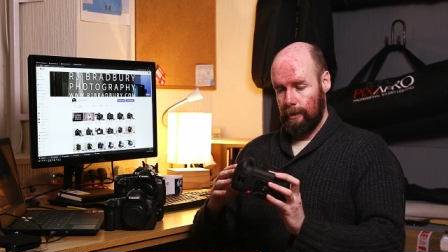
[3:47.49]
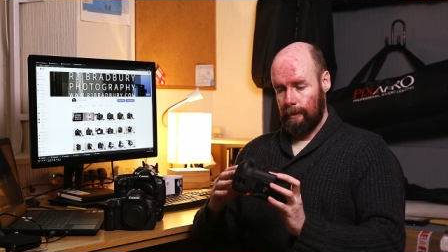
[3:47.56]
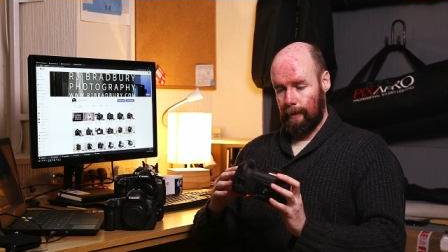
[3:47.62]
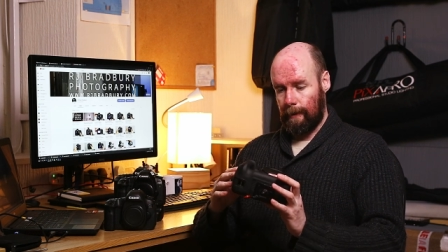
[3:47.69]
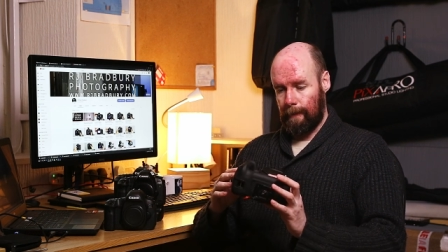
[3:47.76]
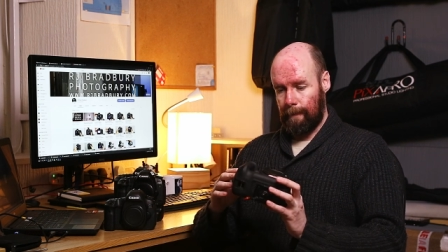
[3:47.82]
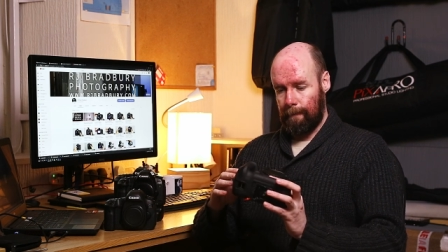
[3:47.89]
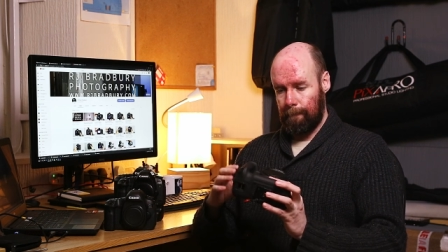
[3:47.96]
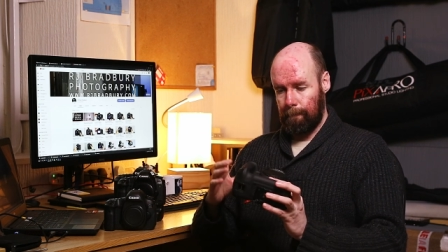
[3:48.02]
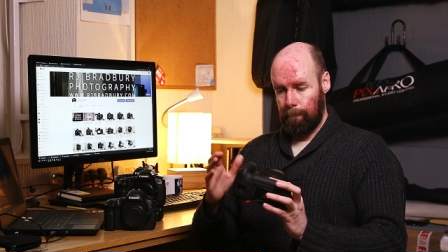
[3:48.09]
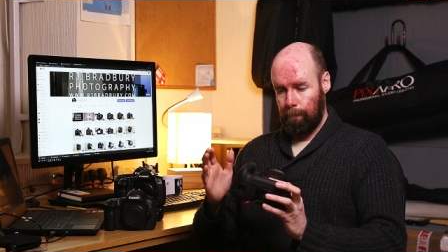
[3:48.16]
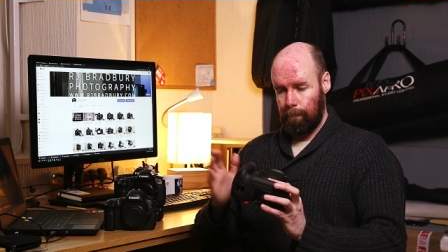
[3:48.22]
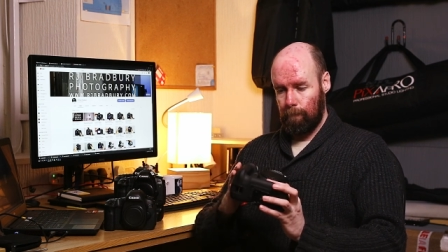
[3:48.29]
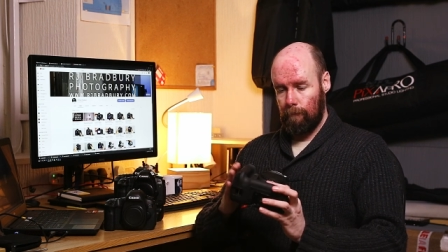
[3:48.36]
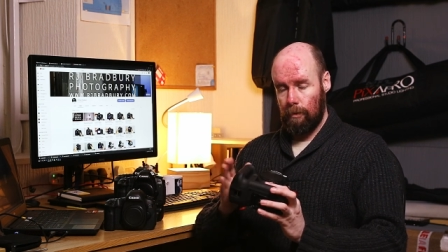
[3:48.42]

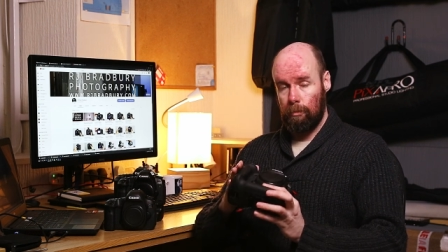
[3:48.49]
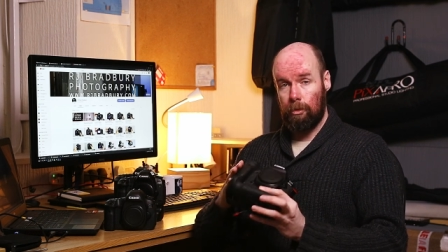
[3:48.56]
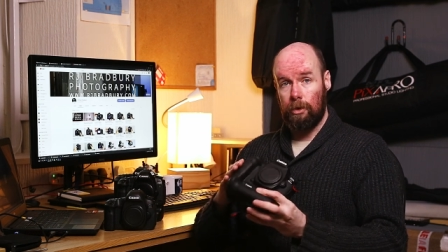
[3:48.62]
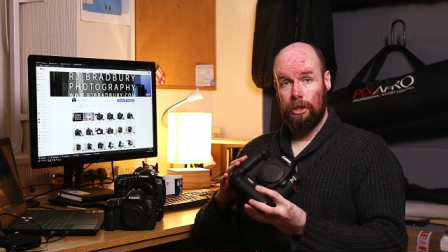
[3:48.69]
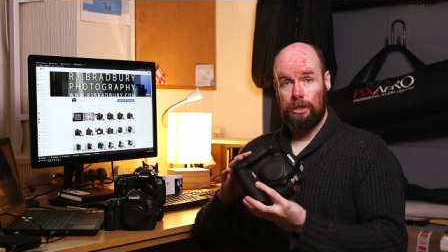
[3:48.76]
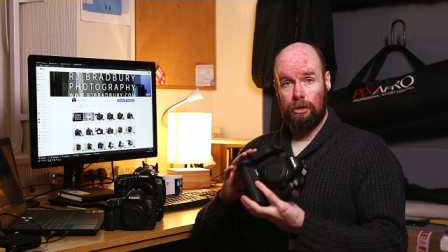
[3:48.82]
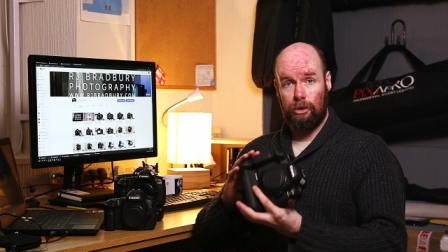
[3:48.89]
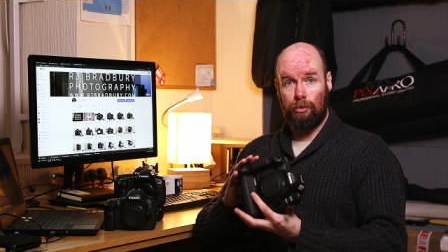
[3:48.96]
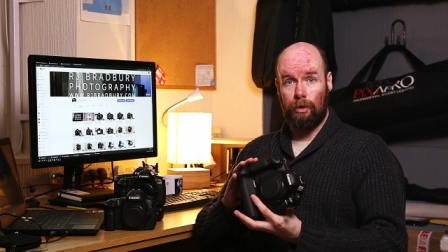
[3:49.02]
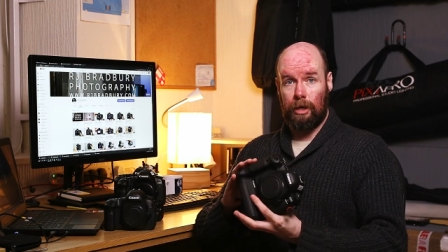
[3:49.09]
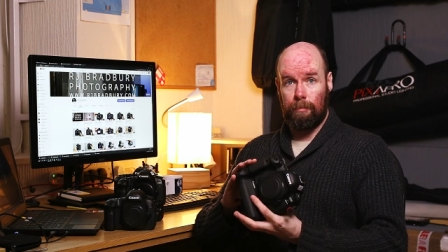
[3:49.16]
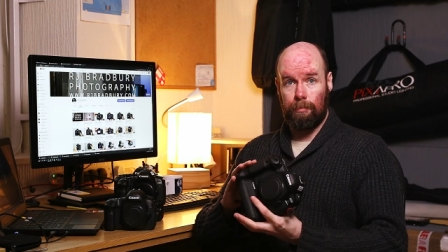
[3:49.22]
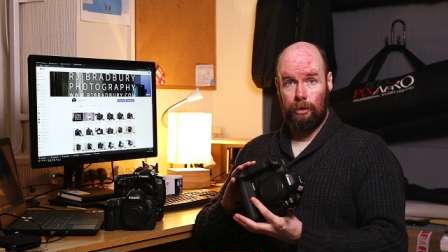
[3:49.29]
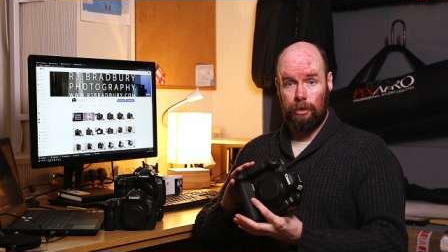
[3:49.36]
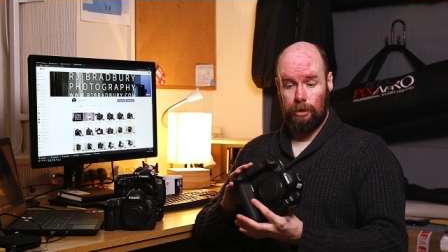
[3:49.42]
Um, but it's a
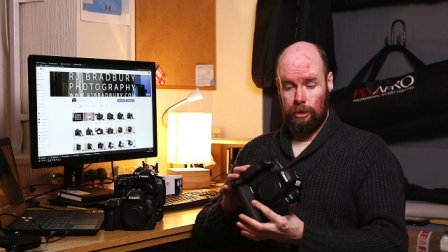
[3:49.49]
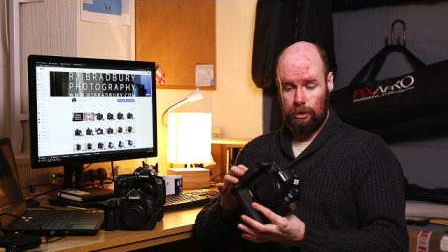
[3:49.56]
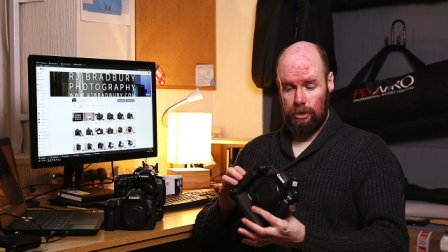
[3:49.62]
great body.